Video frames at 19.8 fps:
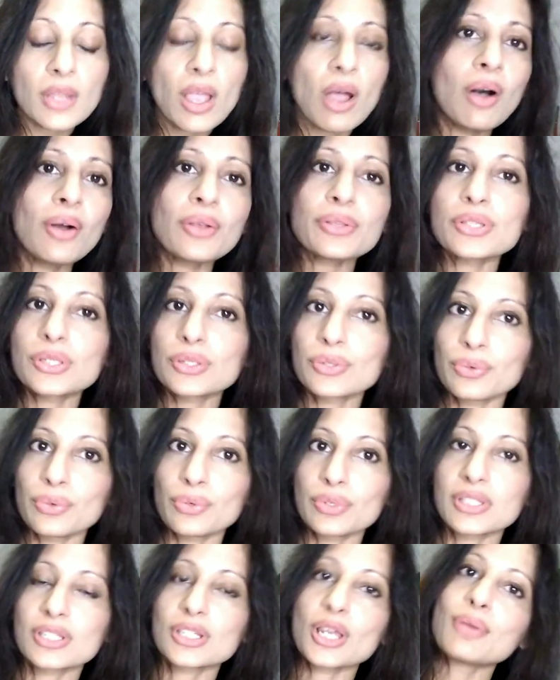art
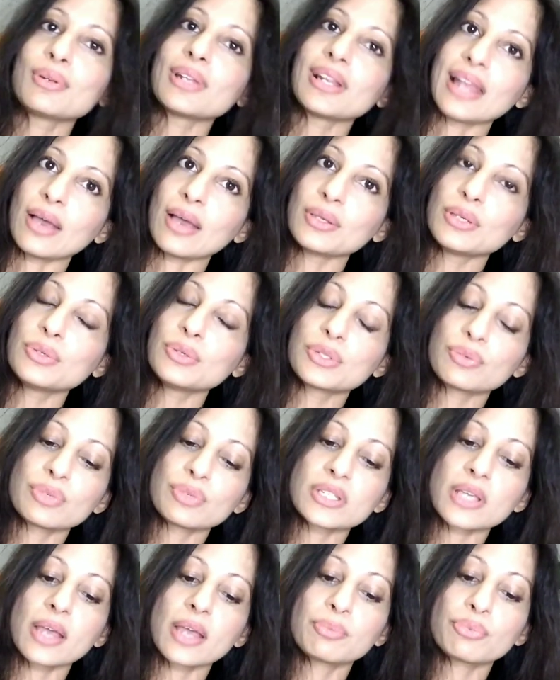stores don't allow you to
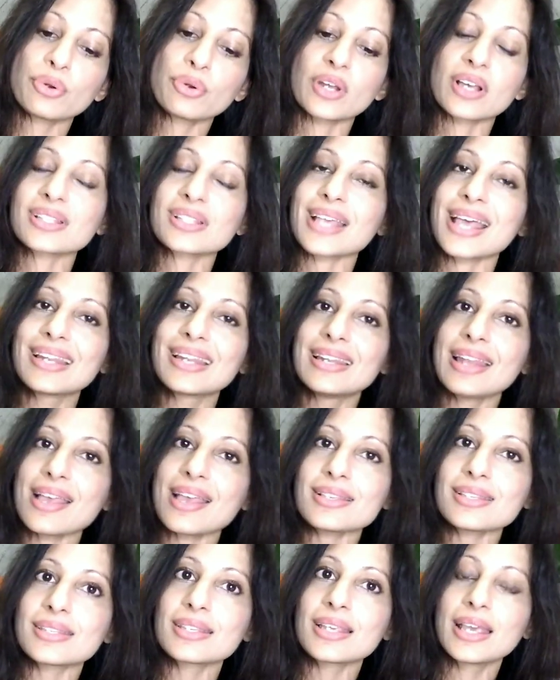return products
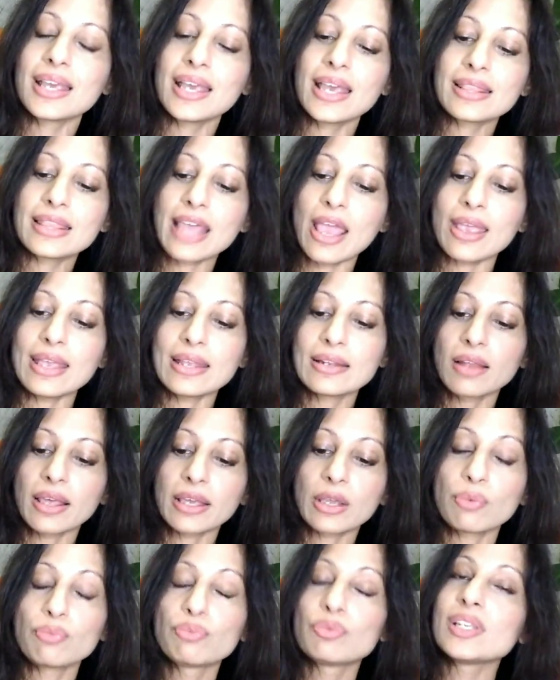unless they're in
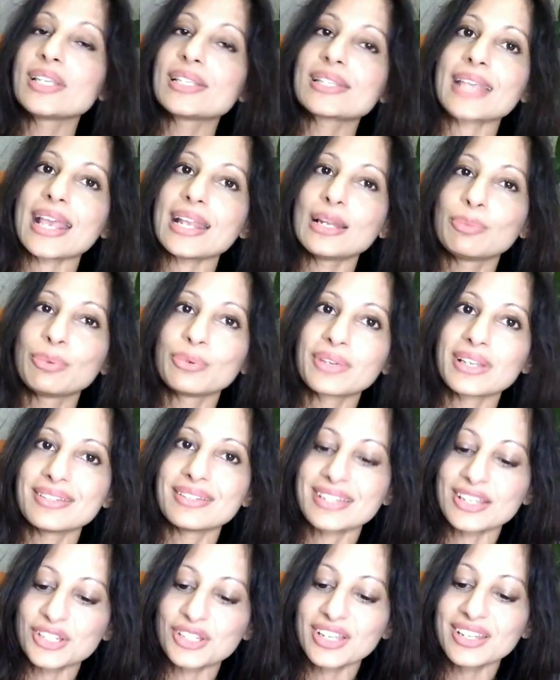like a resaleable
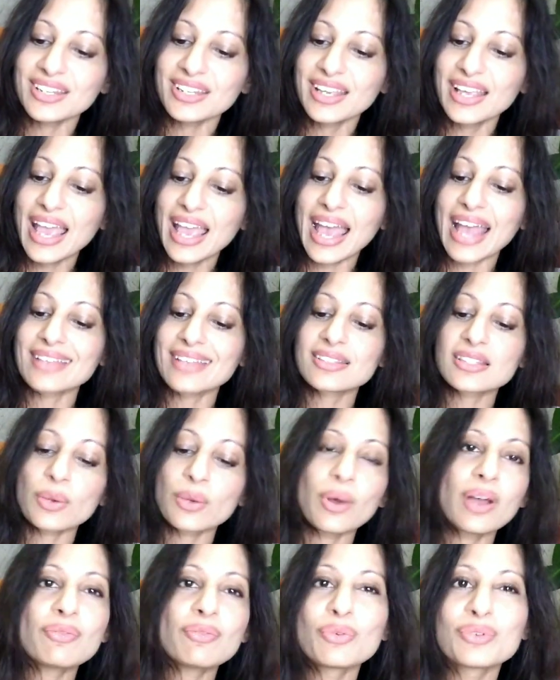condition. And
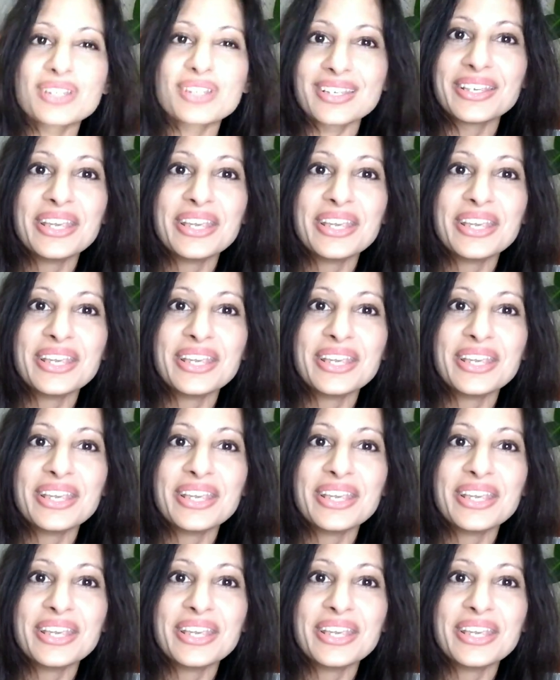so I've already